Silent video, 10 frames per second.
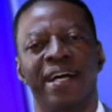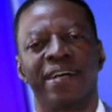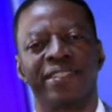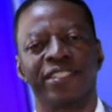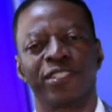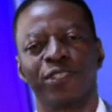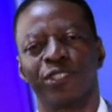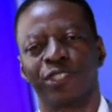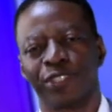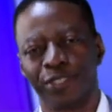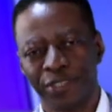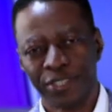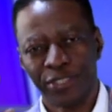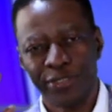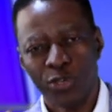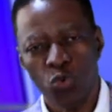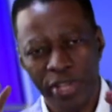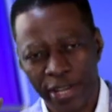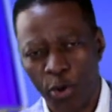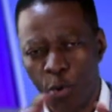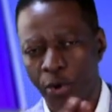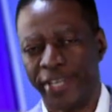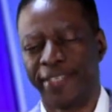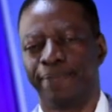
our discussion, Doing Good.